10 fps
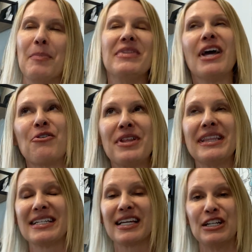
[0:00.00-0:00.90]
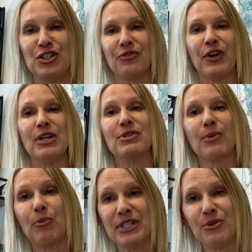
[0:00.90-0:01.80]
The other thing that's going to for you is
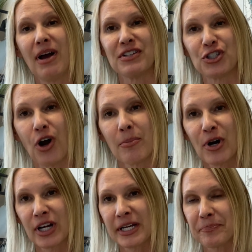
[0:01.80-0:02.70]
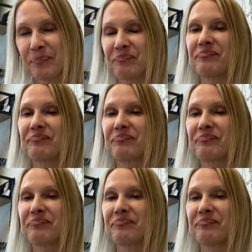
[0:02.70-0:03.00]
when we do have a strong market,